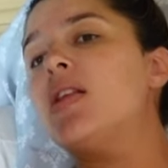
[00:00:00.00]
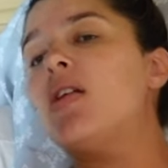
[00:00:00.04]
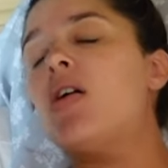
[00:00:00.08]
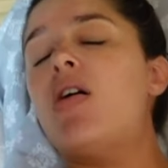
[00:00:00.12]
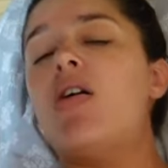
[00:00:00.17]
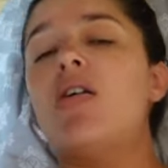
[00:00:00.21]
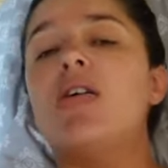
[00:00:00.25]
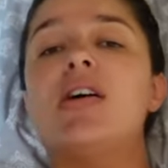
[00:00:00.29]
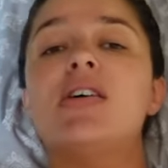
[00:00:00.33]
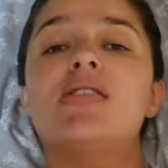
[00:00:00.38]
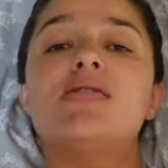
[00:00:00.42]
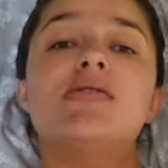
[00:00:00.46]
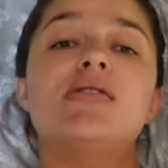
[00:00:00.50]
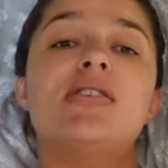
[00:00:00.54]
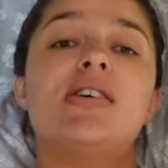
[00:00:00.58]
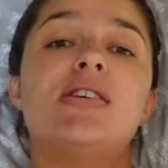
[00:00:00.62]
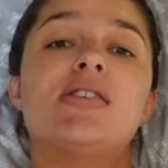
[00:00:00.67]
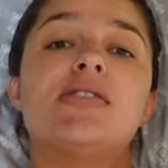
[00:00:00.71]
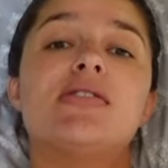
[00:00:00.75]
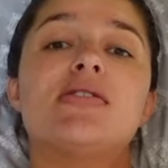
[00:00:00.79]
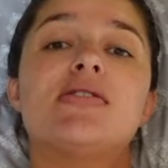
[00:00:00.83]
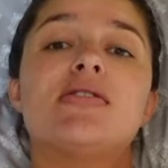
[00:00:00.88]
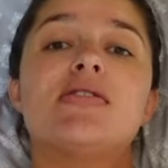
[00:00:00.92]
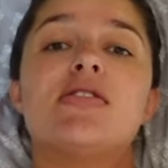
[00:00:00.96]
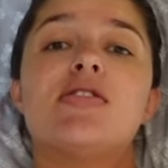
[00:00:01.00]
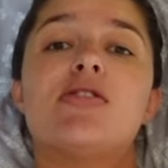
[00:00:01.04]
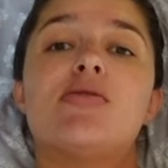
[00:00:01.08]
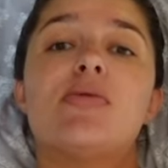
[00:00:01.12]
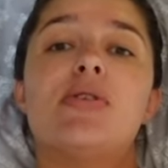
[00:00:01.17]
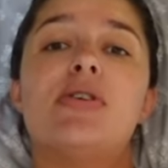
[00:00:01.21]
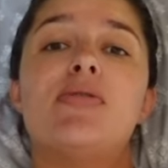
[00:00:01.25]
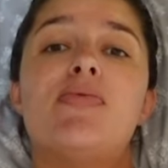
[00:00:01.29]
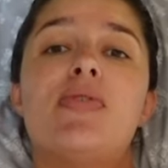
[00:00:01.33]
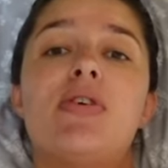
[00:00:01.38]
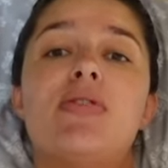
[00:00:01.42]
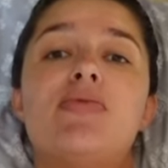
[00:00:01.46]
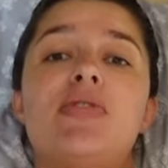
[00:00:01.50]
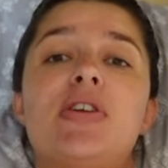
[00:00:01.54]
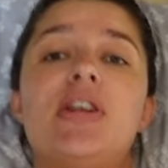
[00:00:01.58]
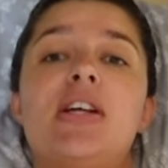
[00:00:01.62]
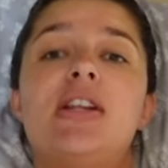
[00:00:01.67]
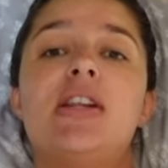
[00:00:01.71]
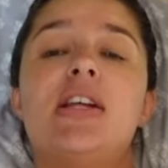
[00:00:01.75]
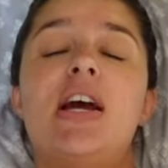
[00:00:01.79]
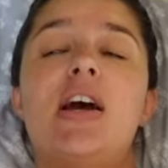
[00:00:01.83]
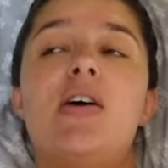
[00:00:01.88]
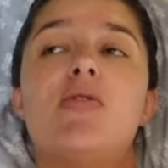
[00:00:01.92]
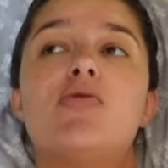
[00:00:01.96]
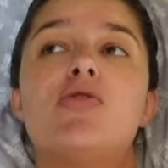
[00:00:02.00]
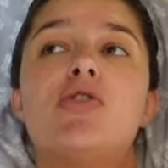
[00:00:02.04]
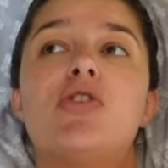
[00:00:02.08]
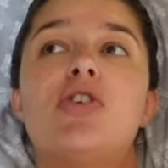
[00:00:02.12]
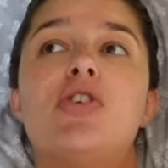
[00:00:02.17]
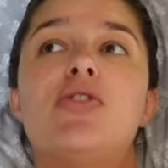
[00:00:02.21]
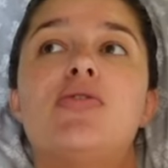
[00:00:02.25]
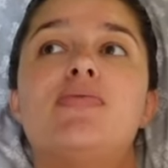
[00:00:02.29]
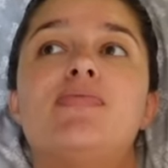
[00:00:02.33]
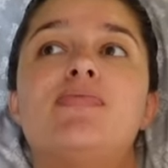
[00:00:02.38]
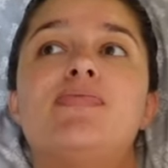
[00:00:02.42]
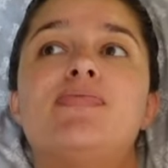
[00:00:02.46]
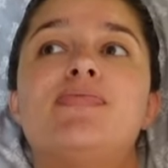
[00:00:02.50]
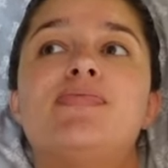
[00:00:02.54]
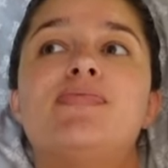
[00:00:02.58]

August 6th, 3.50 in the afternoon.